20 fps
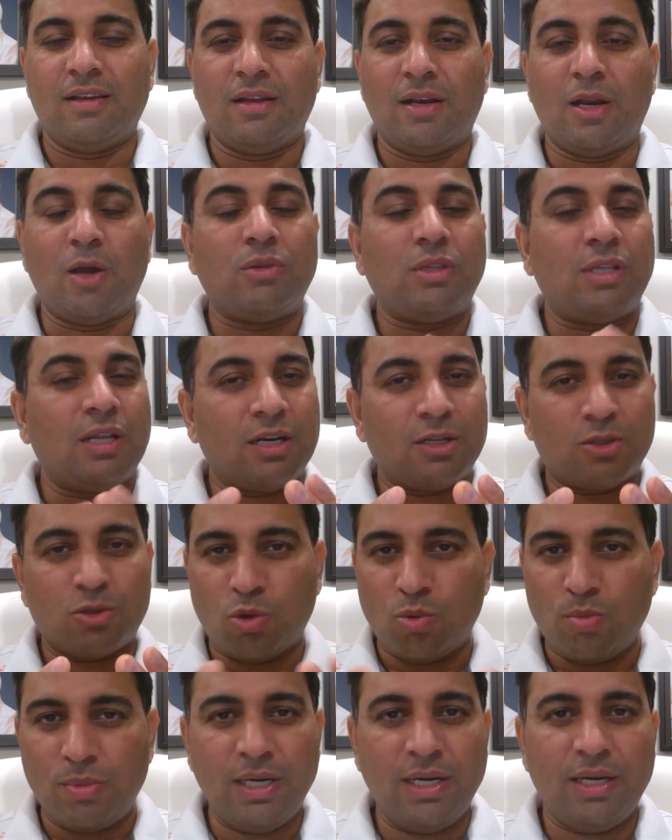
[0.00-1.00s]
Now, there are
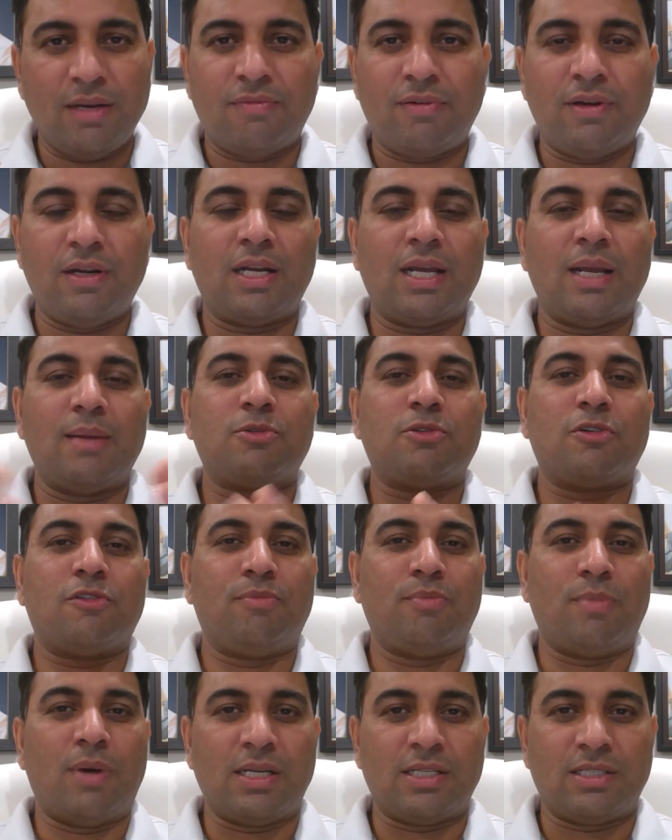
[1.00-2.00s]
so many different types of
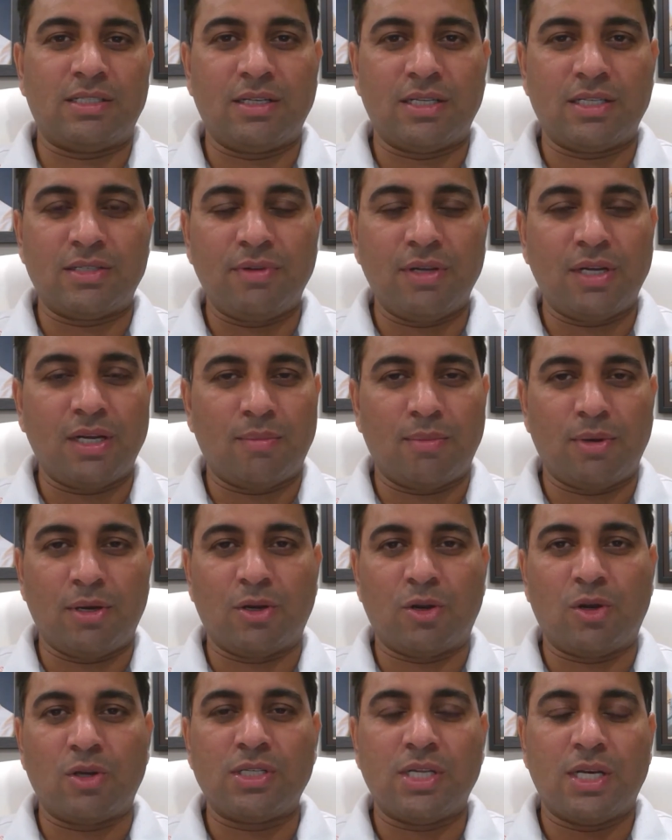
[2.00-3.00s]
masters we come
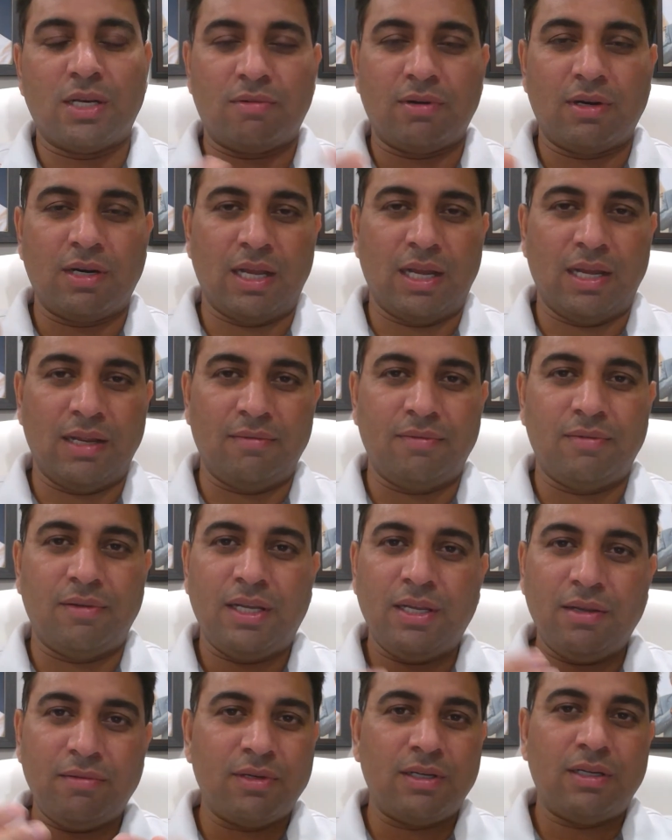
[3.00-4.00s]
across in our life.
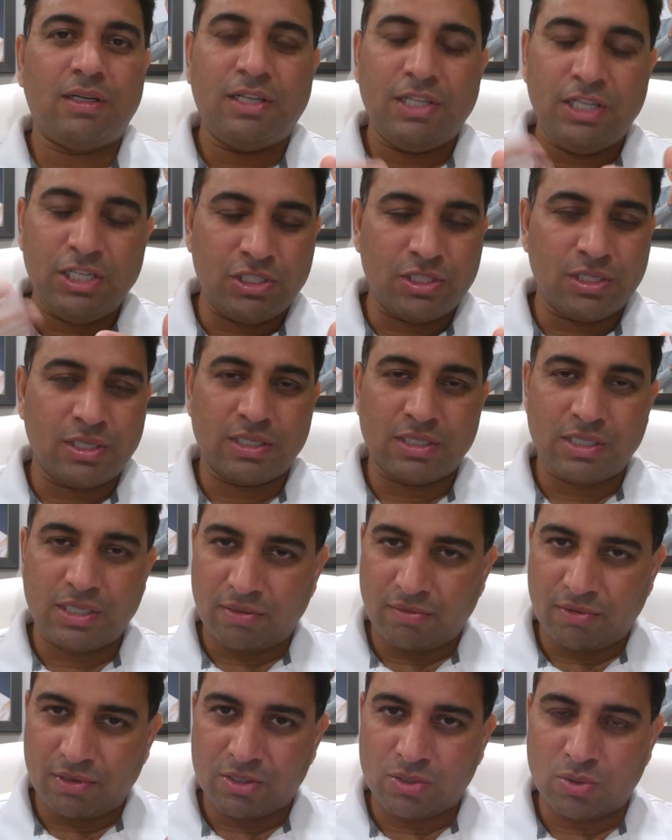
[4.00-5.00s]
Even teachers in
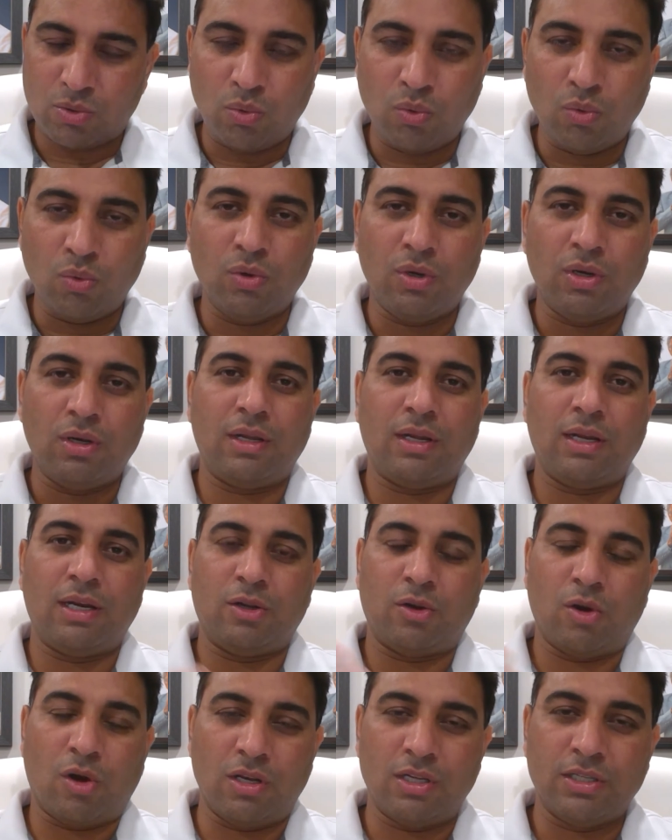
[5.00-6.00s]
our school
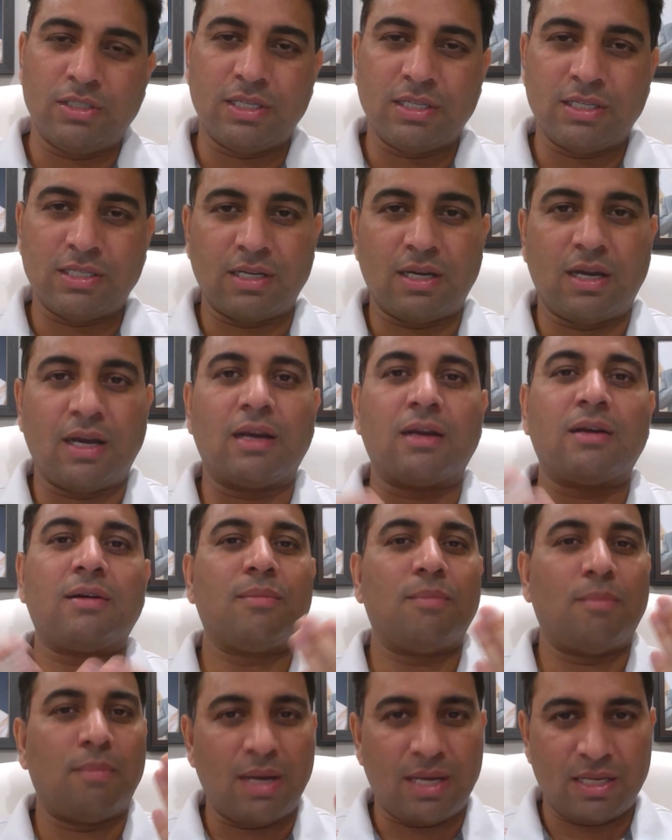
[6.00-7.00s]
and colleges are
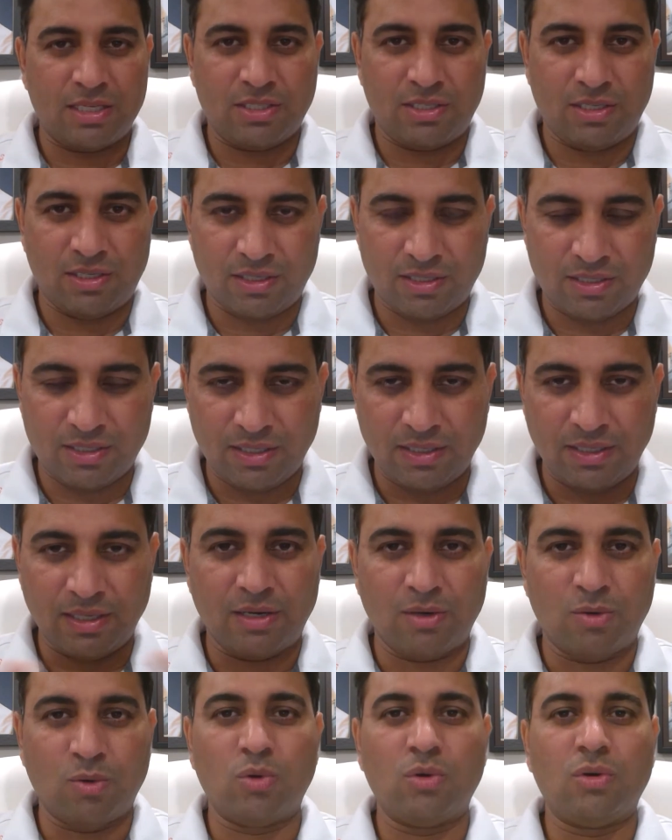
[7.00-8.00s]
masters in
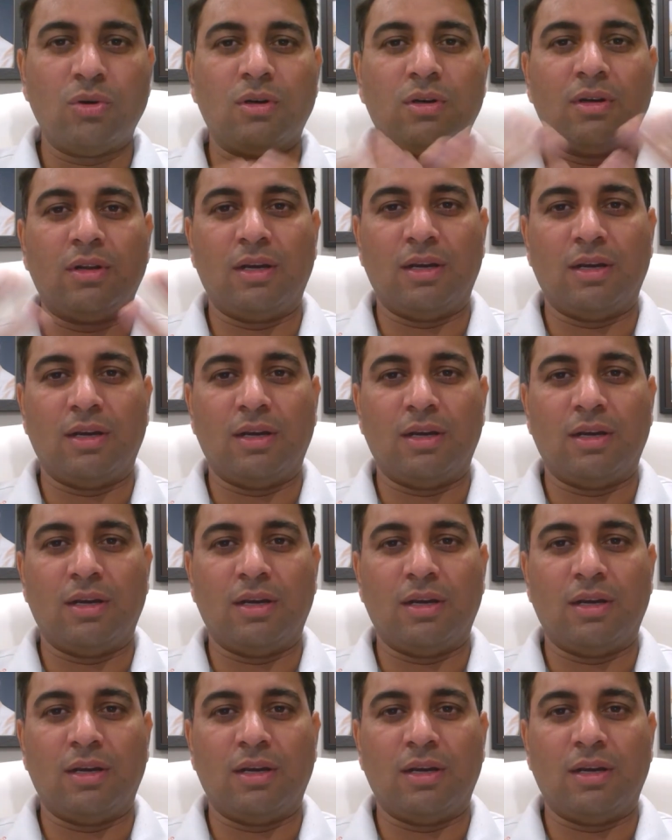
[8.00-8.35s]
their own